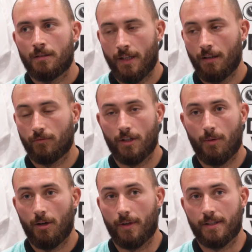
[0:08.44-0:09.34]
Yeah, really
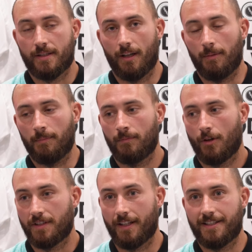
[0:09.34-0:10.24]
well. It's
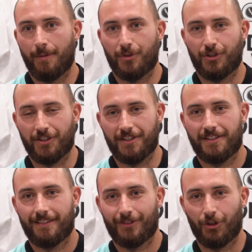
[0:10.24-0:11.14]
obviously the temperature's